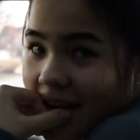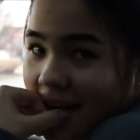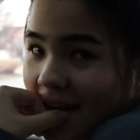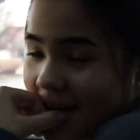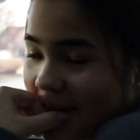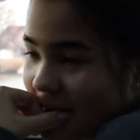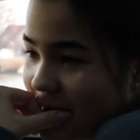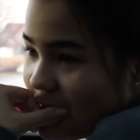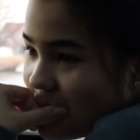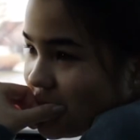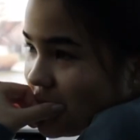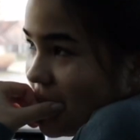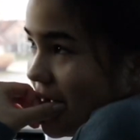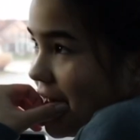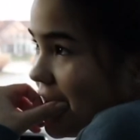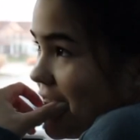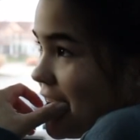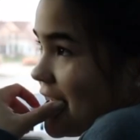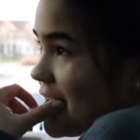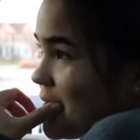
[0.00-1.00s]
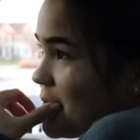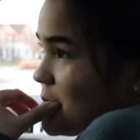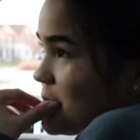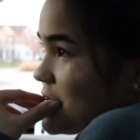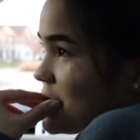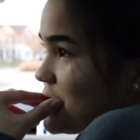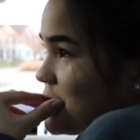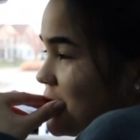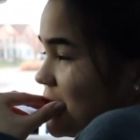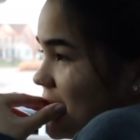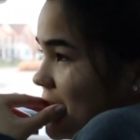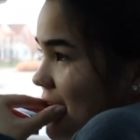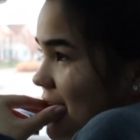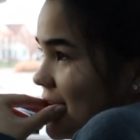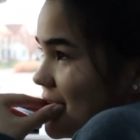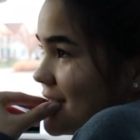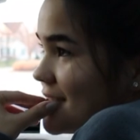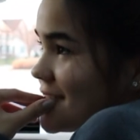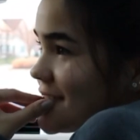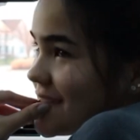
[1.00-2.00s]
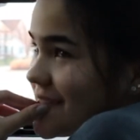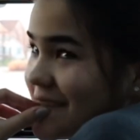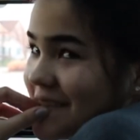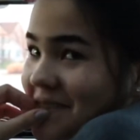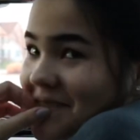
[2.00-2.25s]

I think it was really nice.